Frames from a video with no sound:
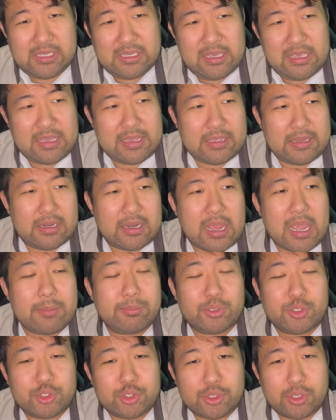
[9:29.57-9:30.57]
and I'm
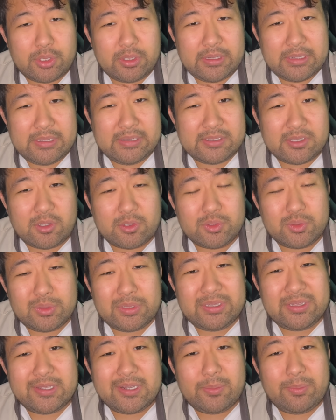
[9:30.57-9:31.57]
sure it is also
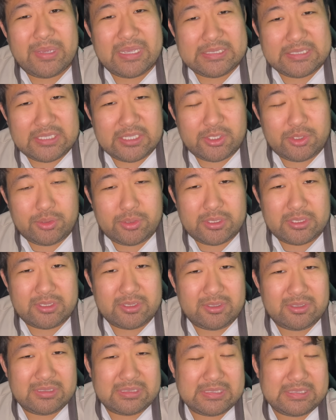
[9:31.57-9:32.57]
in their best interest
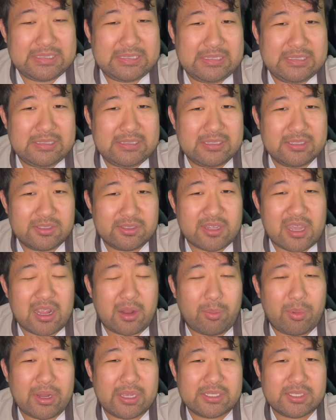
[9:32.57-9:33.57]
to see the stock
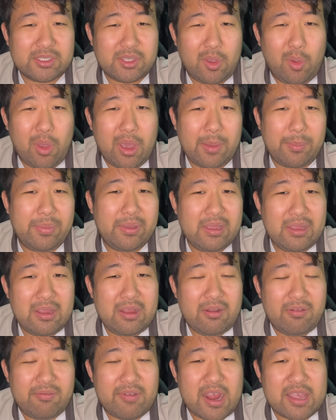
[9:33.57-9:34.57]
price go up
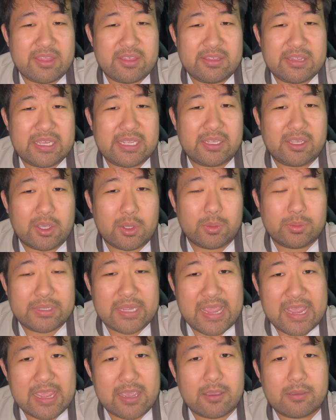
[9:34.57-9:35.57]
rather than go
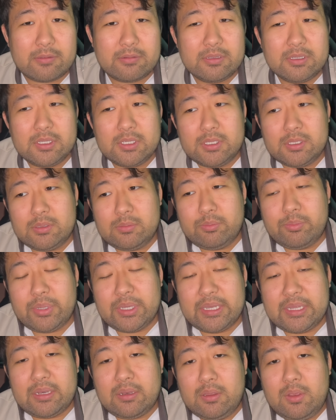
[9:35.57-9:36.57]
down.
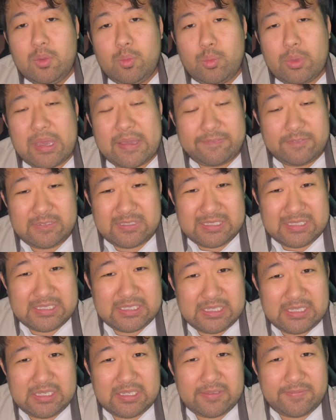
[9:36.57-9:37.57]
But we'll have to
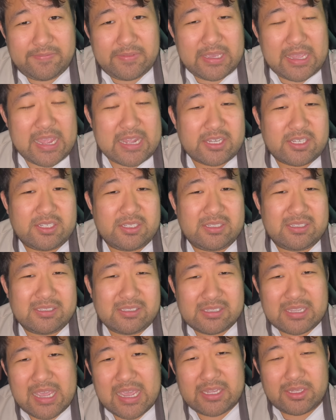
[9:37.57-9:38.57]
see if they actually
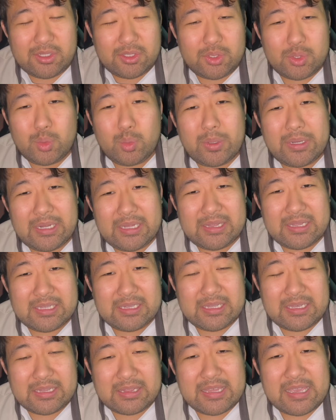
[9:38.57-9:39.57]
decide to do anything
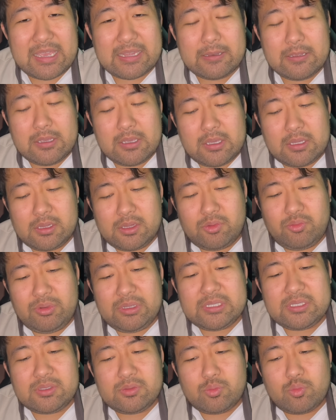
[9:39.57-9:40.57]
like that. The
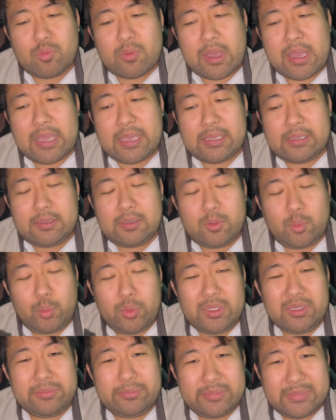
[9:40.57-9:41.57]
reason why
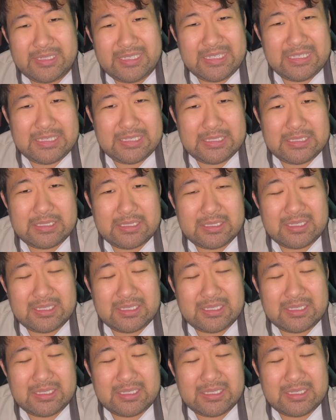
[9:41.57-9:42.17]
William Li